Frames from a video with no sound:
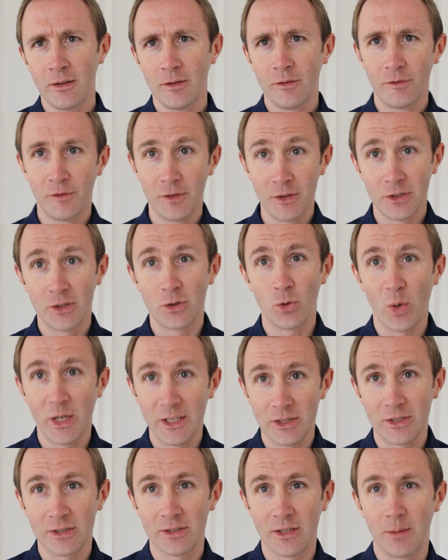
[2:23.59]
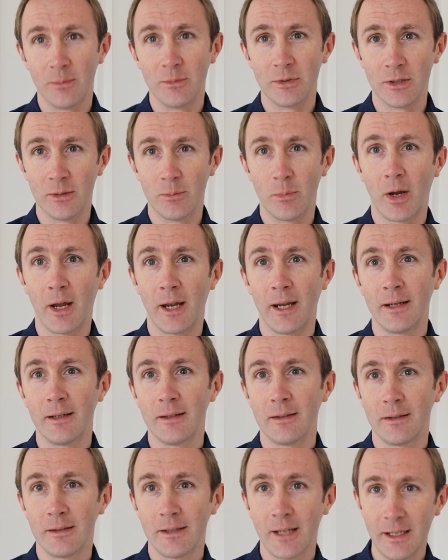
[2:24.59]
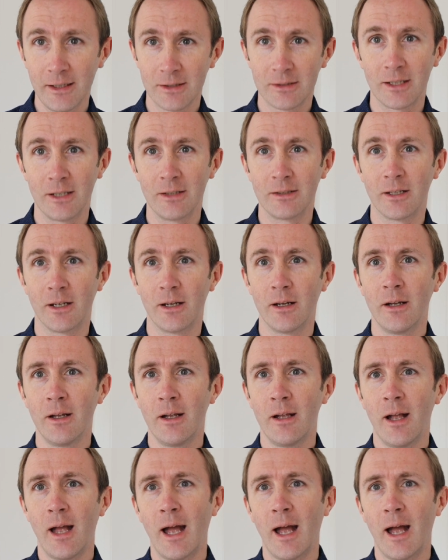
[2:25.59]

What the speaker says: physical HSMs in my data center